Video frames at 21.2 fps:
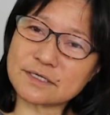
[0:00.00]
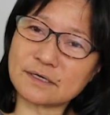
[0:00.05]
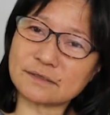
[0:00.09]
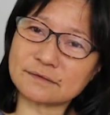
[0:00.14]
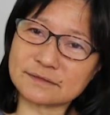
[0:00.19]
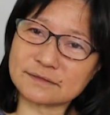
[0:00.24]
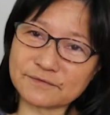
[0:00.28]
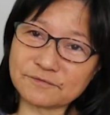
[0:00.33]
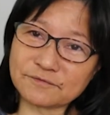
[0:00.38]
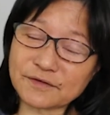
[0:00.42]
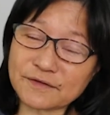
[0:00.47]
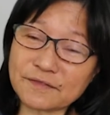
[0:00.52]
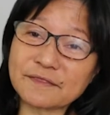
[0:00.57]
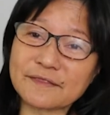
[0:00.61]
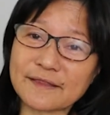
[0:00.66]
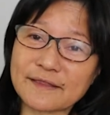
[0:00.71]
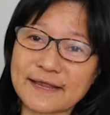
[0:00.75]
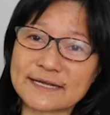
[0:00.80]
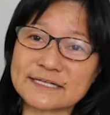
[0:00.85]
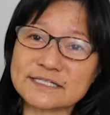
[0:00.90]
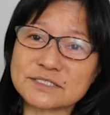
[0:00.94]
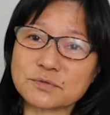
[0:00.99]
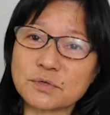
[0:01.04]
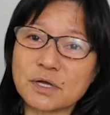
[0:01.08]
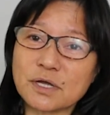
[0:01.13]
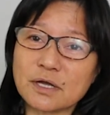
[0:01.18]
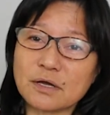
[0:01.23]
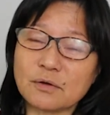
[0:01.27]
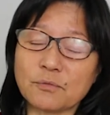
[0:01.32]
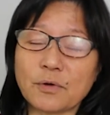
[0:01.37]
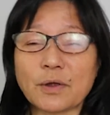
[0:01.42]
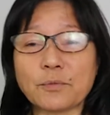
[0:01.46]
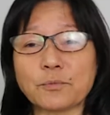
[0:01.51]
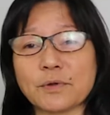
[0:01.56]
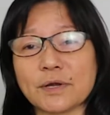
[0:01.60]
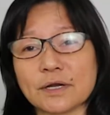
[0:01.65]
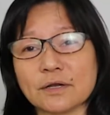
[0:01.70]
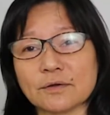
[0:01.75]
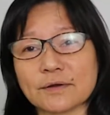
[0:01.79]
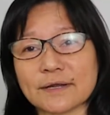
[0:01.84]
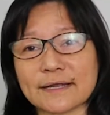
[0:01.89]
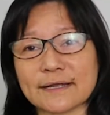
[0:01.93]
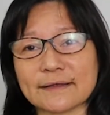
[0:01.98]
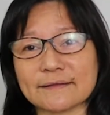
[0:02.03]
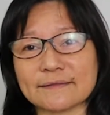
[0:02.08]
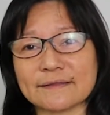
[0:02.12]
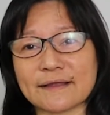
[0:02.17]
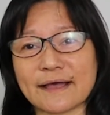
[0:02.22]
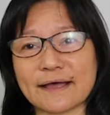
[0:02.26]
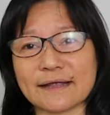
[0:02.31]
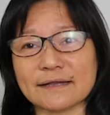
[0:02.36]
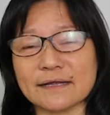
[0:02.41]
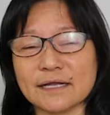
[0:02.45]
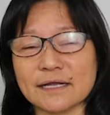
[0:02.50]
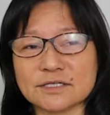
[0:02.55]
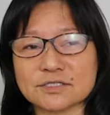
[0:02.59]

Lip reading: on different things when we are looking at that.